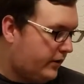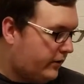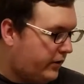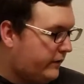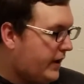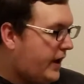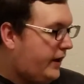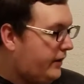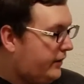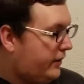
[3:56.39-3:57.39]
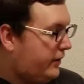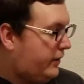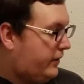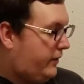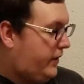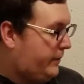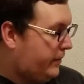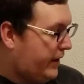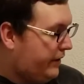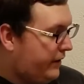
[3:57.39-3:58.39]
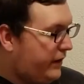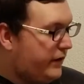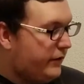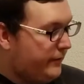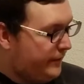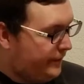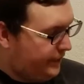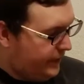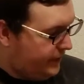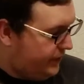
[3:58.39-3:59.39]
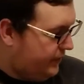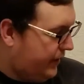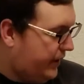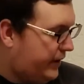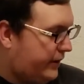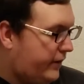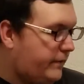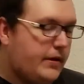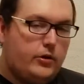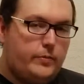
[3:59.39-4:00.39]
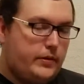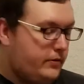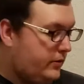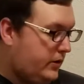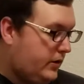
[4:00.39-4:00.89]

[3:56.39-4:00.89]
So you've got zipper areas here, so you can zip that open,